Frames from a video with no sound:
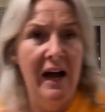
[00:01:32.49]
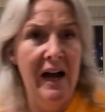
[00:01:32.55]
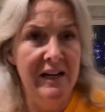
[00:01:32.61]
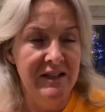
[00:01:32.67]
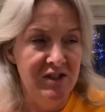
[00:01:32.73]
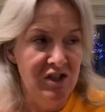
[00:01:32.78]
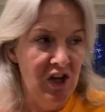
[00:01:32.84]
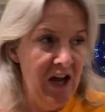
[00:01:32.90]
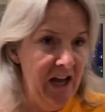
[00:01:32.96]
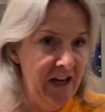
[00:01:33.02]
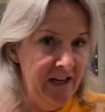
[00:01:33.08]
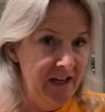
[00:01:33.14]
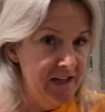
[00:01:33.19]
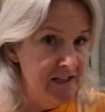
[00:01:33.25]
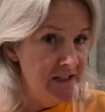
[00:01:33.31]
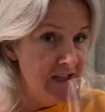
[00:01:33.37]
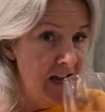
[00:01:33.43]
had a
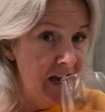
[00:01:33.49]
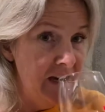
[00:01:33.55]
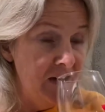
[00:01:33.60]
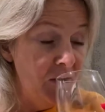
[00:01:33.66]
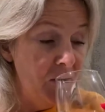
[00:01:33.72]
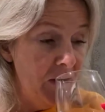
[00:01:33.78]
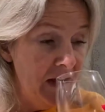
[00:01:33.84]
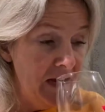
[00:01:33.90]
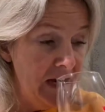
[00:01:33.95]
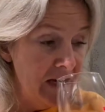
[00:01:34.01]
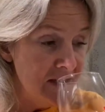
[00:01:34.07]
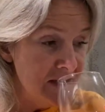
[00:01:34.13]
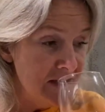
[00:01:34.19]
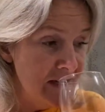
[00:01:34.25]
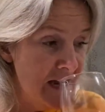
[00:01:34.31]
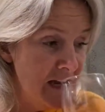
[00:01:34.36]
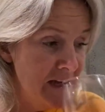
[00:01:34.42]
Chinese takeaway
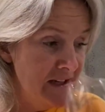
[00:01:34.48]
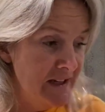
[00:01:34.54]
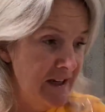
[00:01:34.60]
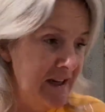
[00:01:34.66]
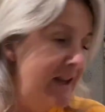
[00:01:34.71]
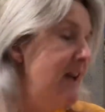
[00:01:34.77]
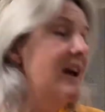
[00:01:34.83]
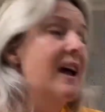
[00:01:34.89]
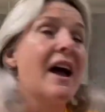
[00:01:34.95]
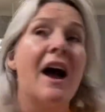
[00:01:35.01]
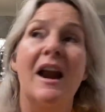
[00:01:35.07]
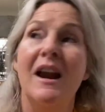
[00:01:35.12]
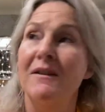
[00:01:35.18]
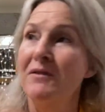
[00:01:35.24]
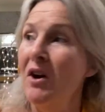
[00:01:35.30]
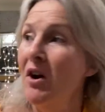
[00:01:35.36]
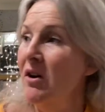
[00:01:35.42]
last night, and
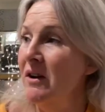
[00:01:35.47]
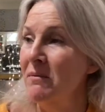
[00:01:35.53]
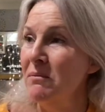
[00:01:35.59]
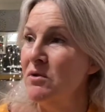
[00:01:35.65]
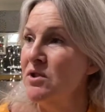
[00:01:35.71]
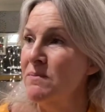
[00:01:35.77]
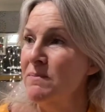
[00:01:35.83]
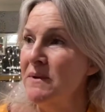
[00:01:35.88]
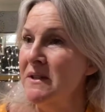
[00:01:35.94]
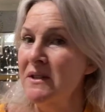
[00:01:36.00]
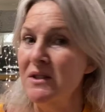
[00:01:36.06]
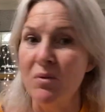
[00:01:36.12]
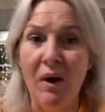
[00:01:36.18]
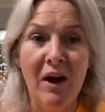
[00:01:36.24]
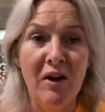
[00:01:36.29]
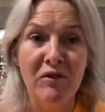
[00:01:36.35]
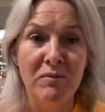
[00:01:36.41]
I've not, it must be
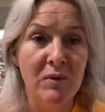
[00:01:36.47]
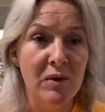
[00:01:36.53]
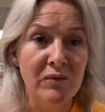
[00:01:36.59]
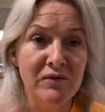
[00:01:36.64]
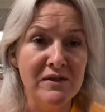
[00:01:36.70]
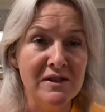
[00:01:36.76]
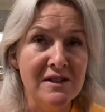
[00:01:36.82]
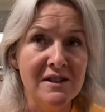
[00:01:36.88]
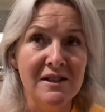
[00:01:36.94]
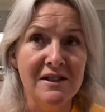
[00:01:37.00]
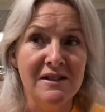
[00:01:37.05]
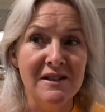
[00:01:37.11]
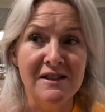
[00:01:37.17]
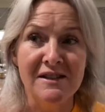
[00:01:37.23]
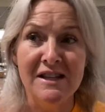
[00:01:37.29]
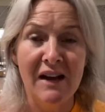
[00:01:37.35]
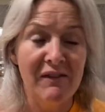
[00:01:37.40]
12 months
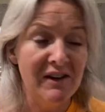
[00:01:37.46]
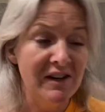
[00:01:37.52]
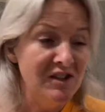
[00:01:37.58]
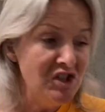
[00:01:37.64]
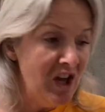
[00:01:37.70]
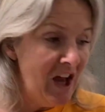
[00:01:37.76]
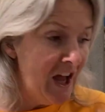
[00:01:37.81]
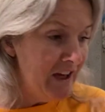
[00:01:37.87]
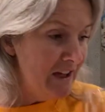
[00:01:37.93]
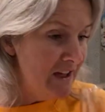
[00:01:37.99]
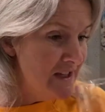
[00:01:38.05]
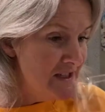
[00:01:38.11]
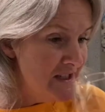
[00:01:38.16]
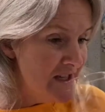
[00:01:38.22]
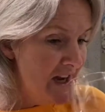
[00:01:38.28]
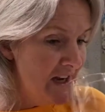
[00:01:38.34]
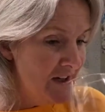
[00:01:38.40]
since I've had a
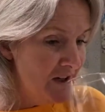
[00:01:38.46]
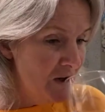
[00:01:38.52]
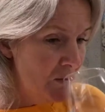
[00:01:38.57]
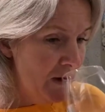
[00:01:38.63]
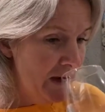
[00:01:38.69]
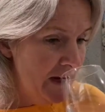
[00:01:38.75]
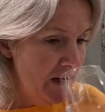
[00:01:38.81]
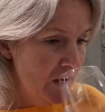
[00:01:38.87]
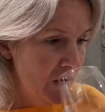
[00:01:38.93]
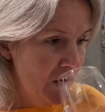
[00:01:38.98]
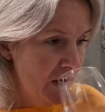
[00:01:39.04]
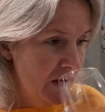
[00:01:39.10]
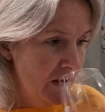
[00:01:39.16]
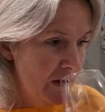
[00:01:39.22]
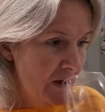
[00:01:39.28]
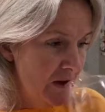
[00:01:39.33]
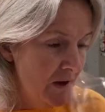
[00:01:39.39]
Chinese takeaway.
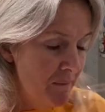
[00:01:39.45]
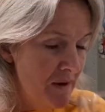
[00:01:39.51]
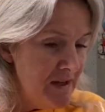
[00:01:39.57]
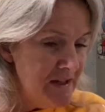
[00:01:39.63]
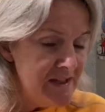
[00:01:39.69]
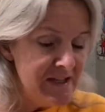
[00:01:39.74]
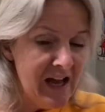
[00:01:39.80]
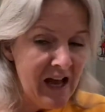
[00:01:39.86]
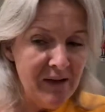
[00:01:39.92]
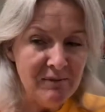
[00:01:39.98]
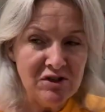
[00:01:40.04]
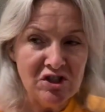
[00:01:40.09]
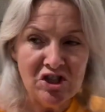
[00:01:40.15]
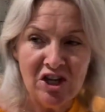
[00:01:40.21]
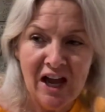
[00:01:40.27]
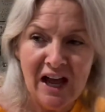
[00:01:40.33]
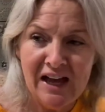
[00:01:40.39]
And me and Simon
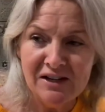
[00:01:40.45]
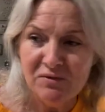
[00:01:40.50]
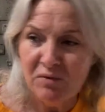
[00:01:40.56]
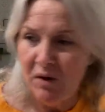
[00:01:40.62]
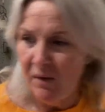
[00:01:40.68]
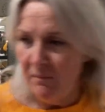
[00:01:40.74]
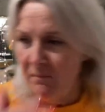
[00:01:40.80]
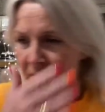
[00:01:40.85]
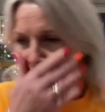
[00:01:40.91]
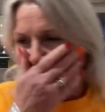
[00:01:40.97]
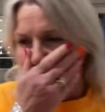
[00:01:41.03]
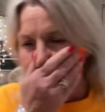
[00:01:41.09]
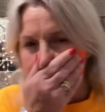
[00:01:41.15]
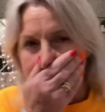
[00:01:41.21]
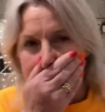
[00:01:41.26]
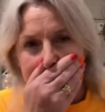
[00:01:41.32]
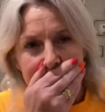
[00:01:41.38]
shared one.
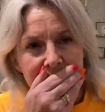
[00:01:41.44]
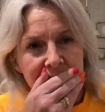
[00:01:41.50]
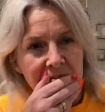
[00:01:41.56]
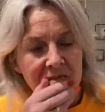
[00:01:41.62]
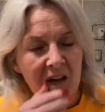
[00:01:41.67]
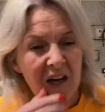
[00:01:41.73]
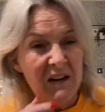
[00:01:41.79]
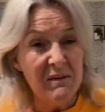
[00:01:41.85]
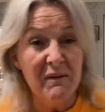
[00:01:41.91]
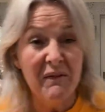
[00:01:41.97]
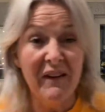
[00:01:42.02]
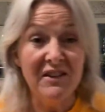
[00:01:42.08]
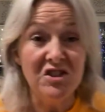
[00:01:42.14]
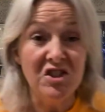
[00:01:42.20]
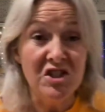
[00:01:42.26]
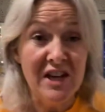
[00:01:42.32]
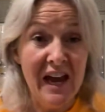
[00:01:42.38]
And I'm a
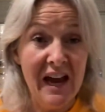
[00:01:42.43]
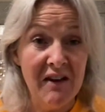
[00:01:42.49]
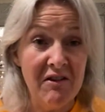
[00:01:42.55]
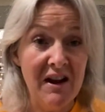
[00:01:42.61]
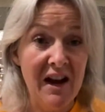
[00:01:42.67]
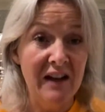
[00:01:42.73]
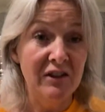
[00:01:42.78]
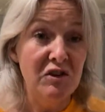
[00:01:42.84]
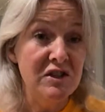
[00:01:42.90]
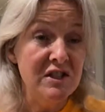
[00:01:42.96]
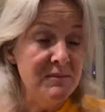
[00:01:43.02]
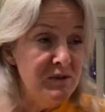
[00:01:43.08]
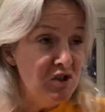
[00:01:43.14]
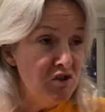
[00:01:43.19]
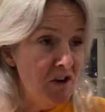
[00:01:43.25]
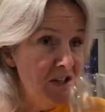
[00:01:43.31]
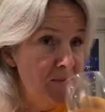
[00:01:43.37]
vegetarian, I had crispy
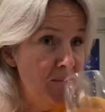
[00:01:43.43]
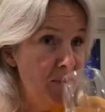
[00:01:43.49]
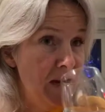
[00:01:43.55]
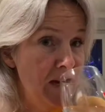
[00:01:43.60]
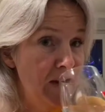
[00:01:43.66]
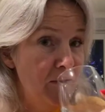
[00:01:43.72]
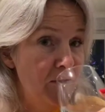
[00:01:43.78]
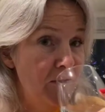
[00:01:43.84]
shredded beef.